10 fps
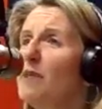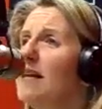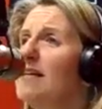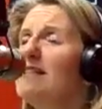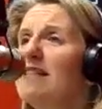
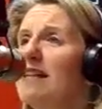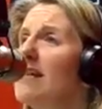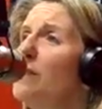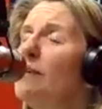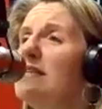money
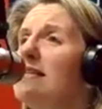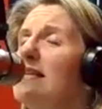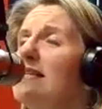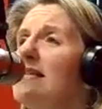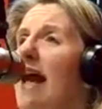selling a
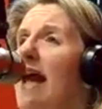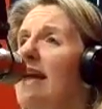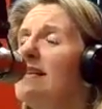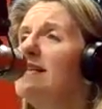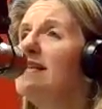business,
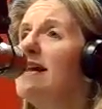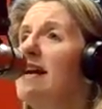and